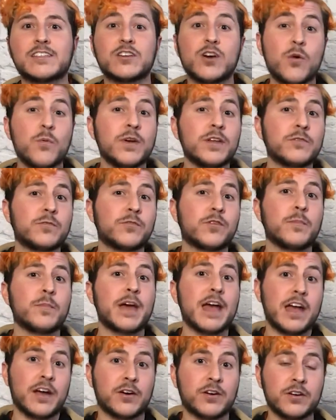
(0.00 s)
going from
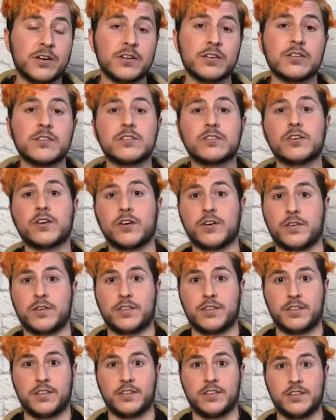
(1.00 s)
air to
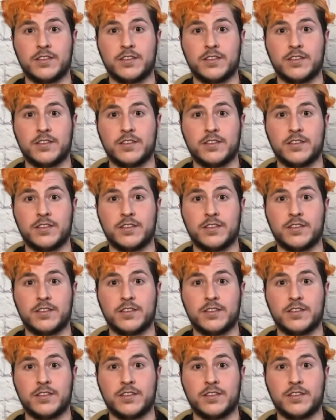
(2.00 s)
earth.